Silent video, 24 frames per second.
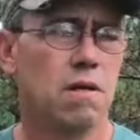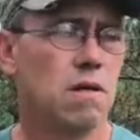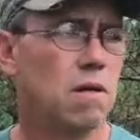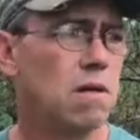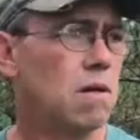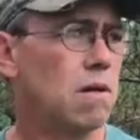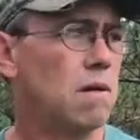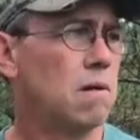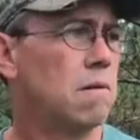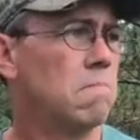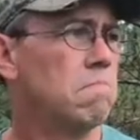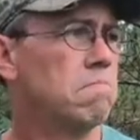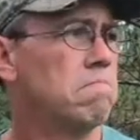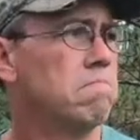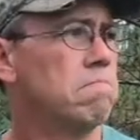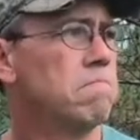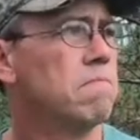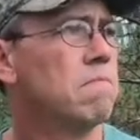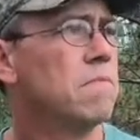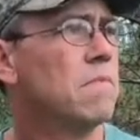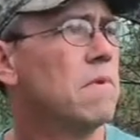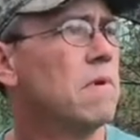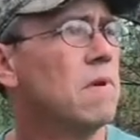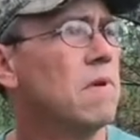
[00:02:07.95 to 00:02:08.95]
Um,
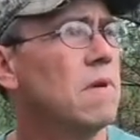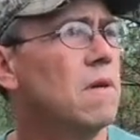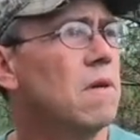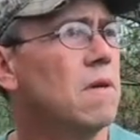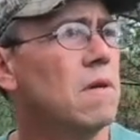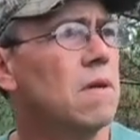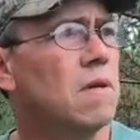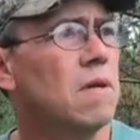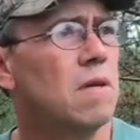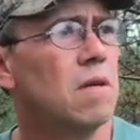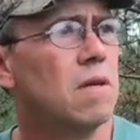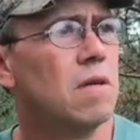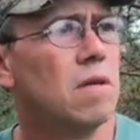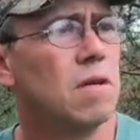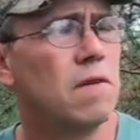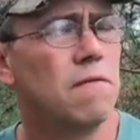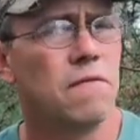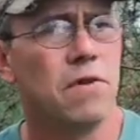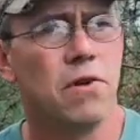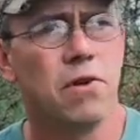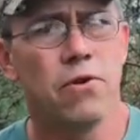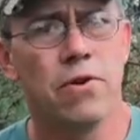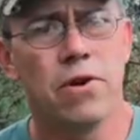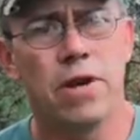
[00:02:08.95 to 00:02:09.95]

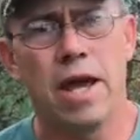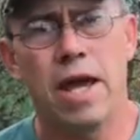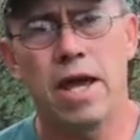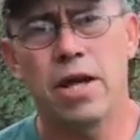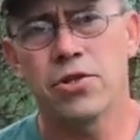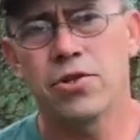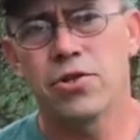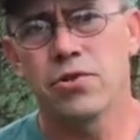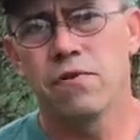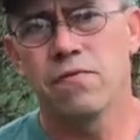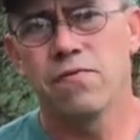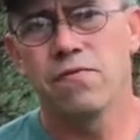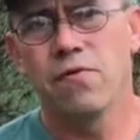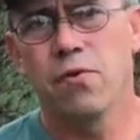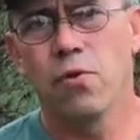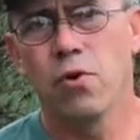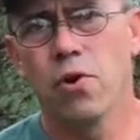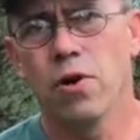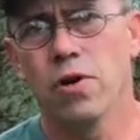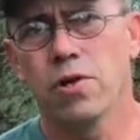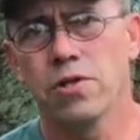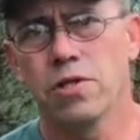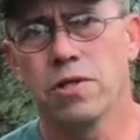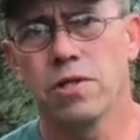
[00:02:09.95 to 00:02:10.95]
if you're a national
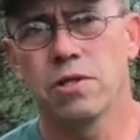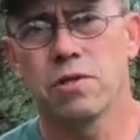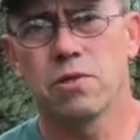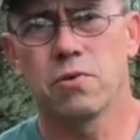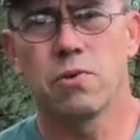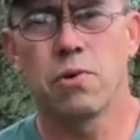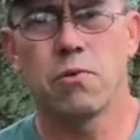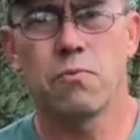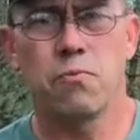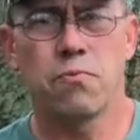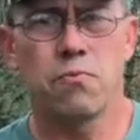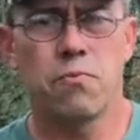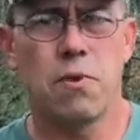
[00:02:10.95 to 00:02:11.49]
forest, it's re